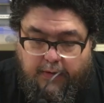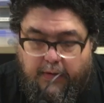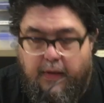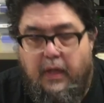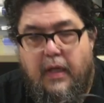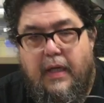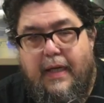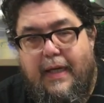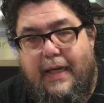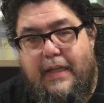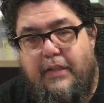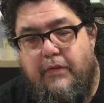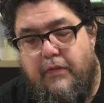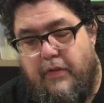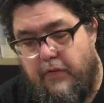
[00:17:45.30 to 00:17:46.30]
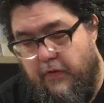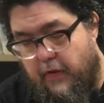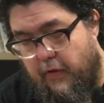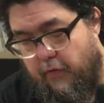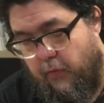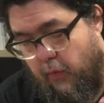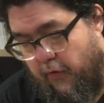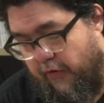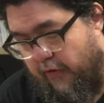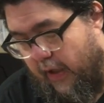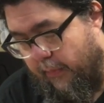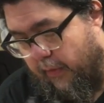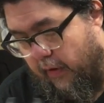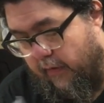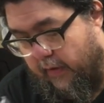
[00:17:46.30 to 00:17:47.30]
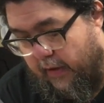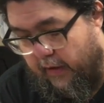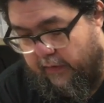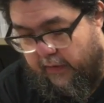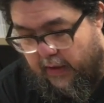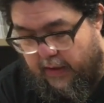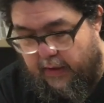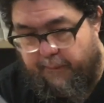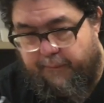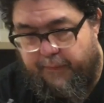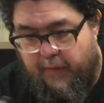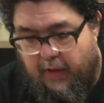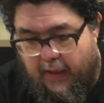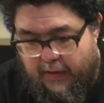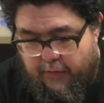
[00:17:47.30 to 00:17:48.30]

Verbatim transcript: And each of these things were separate things. I, I